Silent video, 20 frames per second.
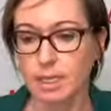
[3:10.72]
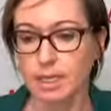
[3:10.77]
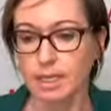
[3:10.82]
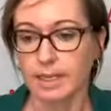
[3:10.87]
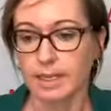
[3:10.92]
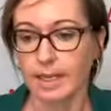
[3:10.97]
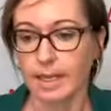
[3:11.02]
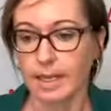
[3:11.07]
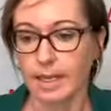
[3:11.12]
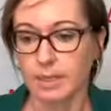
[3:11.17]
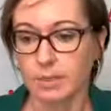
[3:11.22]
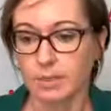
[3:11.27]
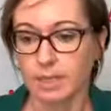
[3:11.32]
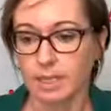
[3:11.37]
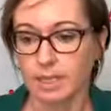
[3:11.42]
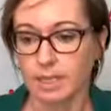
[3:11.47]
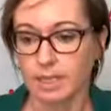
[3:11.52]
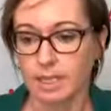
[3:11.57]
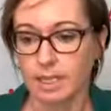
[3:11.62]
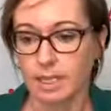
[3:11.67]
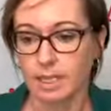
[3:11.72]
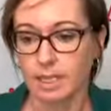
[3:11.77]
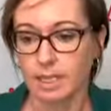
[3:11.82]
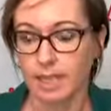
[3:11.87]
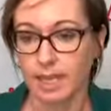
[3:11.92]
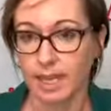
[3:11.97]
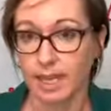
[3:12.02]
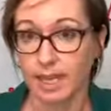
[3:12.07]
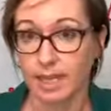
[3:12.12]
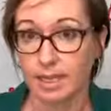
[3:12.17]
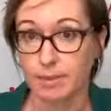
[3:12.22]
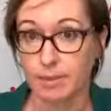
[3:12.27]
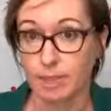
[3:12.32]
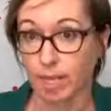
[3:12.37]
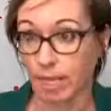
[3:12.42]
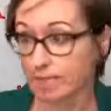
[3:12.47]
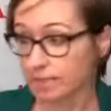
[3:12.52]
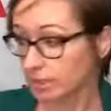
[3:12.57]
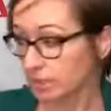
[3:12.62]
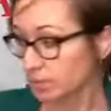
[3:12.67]
Now,
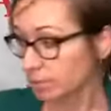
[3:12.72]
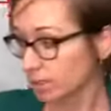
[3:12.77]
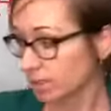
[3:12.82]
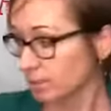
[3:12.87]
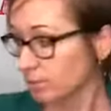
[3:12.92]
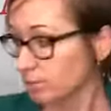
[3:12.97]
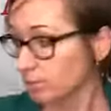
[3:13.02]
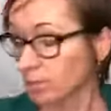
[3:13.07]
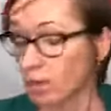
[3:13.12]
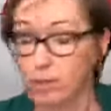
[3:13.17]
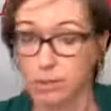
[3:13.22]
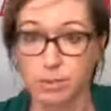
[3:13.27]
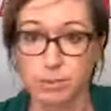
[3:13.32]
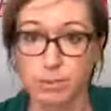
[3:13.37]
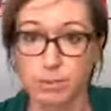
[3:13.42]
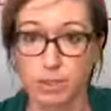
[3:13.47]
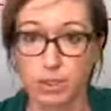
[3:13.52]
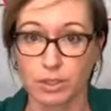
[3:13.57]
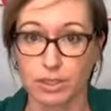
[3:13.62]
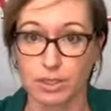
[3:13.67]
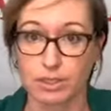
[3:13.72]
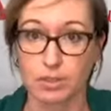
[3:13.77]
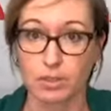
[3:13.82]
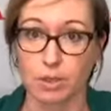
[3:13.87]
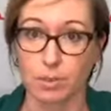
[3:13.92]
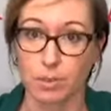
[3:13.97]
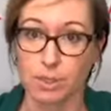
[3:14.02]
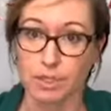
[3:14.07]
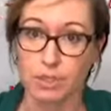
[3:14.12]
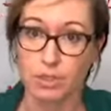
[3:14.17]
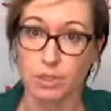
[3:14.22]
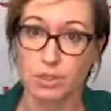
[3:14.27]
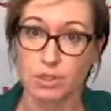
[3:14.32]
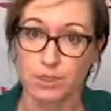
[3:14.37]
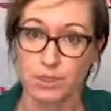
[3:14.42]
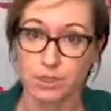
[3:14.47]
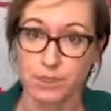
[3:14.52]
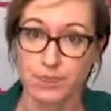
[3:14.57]
I literally wrote the book on this topic too,